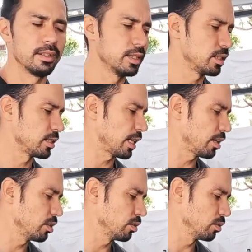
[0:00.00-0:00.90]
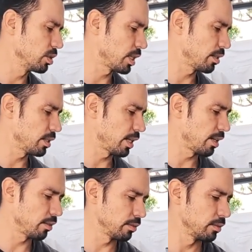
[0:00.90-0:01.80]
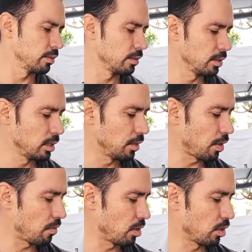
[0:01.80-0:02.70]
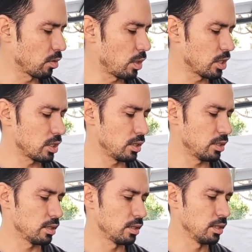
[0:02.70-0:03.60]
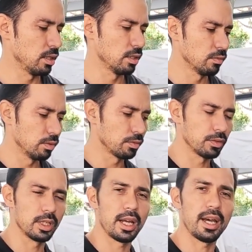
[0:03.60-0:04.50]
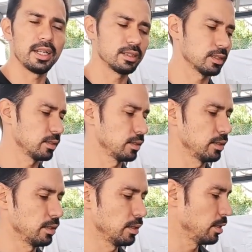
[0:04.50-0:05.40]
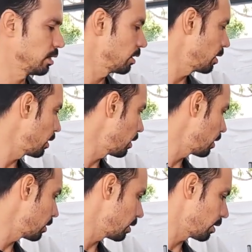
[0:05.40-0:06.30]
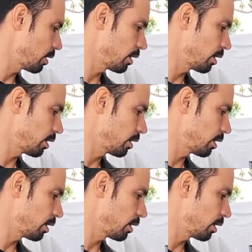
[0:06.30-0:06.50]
This is how you tear it down. If you have any other questions, feel free to ask. And